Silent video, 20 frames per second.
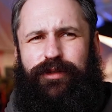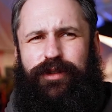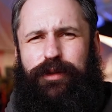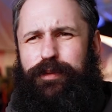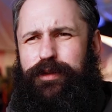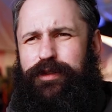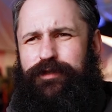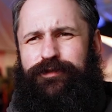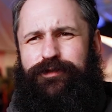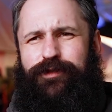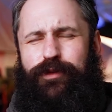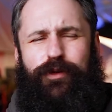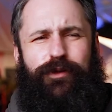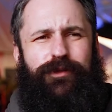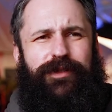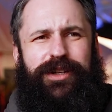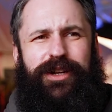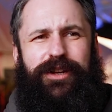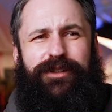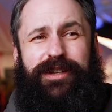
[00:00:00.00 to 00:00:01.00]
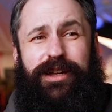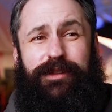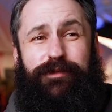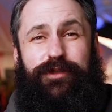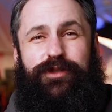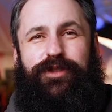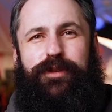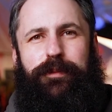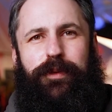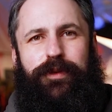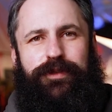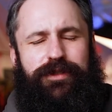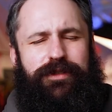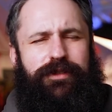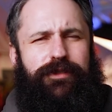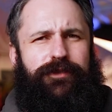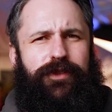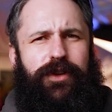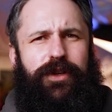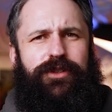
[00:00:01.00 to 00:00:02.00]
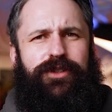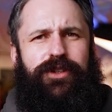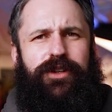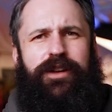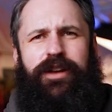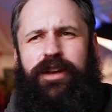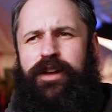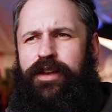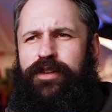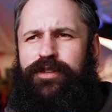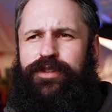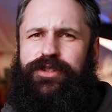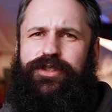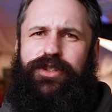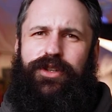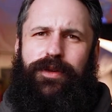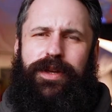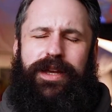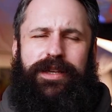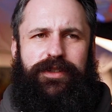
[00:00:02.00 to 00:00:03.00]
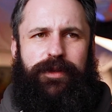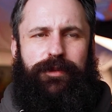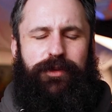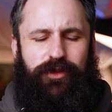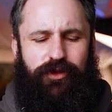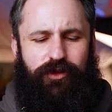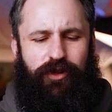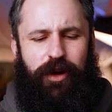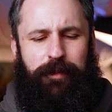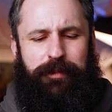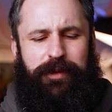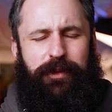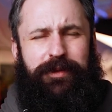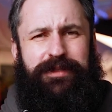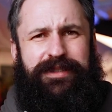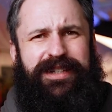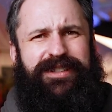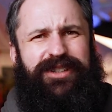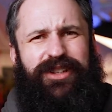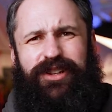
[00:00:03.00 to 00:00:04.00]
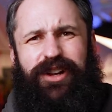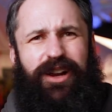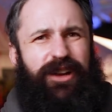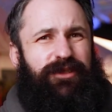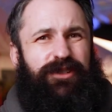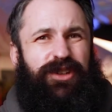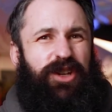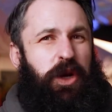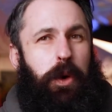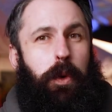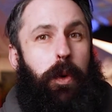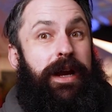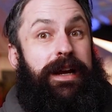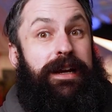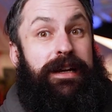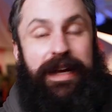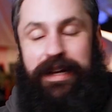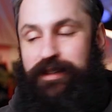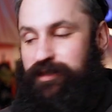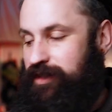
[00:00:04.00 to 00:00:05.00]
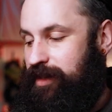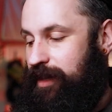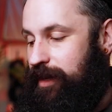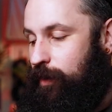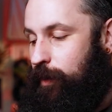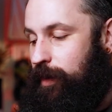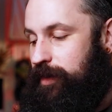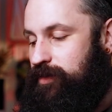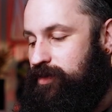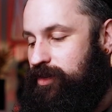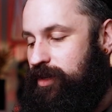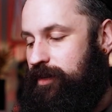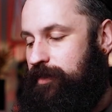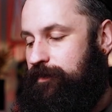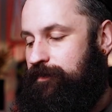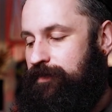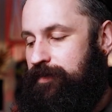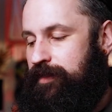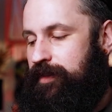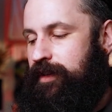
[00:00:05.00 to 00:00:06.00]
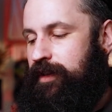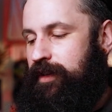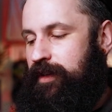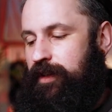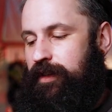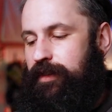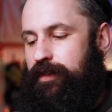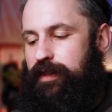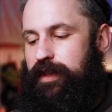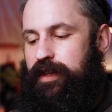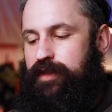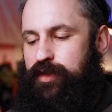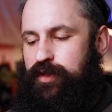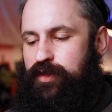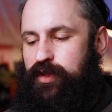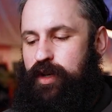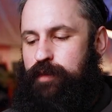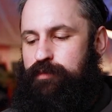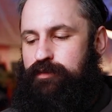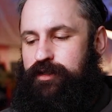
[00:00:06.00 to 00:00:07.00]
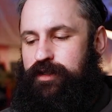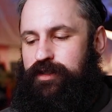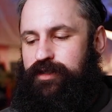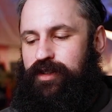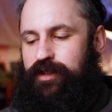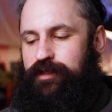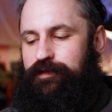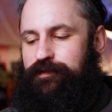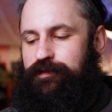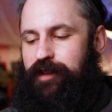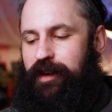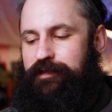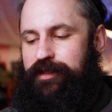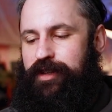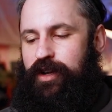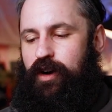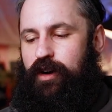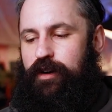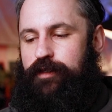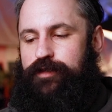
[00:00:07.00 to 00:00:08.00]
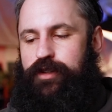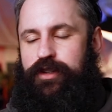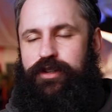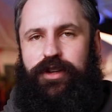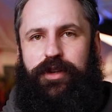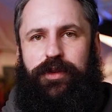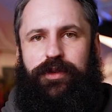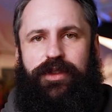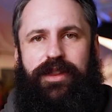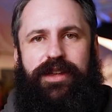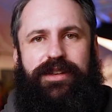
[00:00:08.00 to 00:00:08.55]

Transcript: I'm going to put a full video together at some point in the future, so do hit subscribe. But I wanted to like quickly answer that question. These are two products I very often use.